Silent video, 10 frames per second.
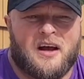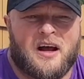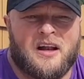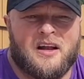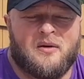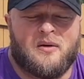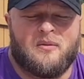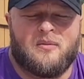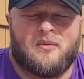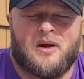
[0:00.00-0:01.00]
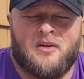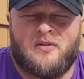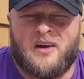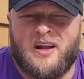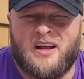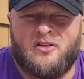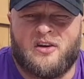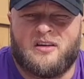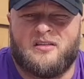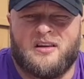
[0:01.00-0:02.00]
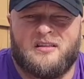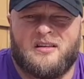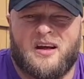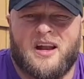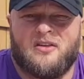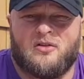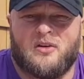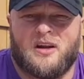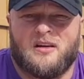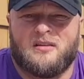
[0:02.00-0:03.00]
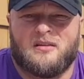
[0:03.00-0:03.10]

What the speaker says: and you found it interesting and enjoyed it.